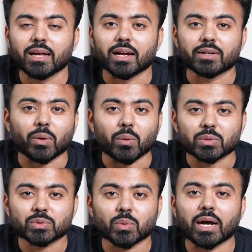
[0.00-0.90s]
And
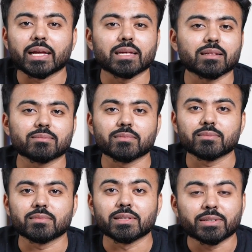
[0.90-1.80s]
also I
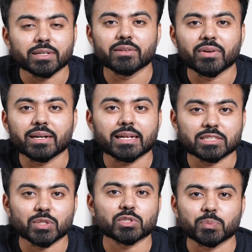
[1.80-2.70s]
literally felt like
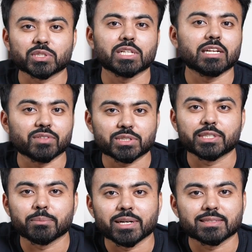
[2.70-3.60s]
she was personally invested in my